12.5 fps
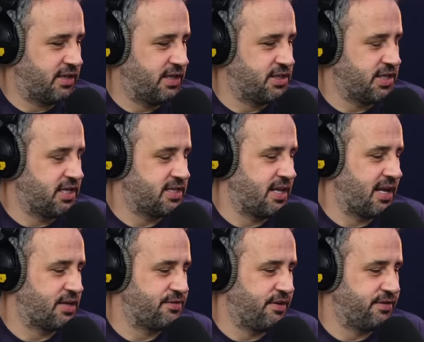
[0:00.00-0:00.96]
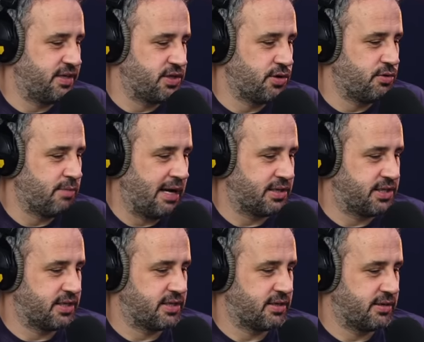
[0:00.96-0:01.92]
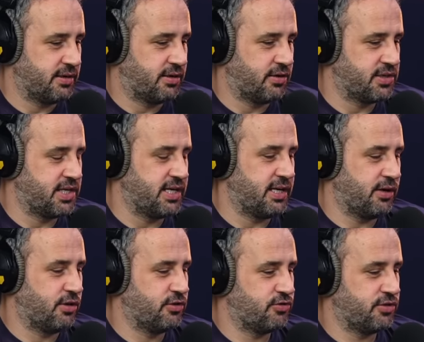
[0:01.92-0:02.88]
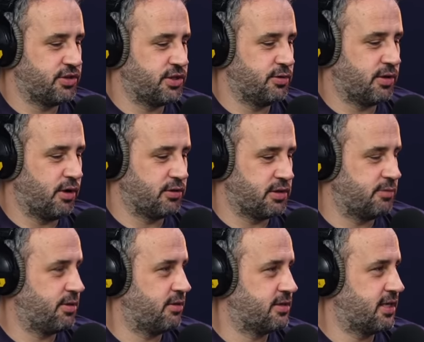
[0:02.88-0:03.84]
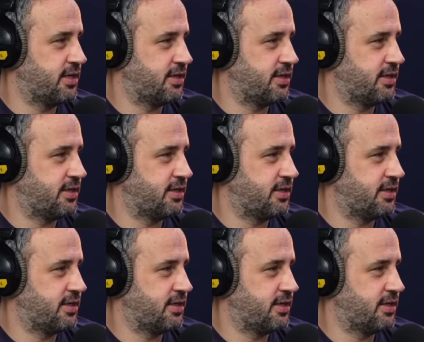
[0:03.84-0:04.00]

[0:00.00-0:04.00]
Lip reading: clean sheets in the last 52 matches, conceding 102 goals in the process.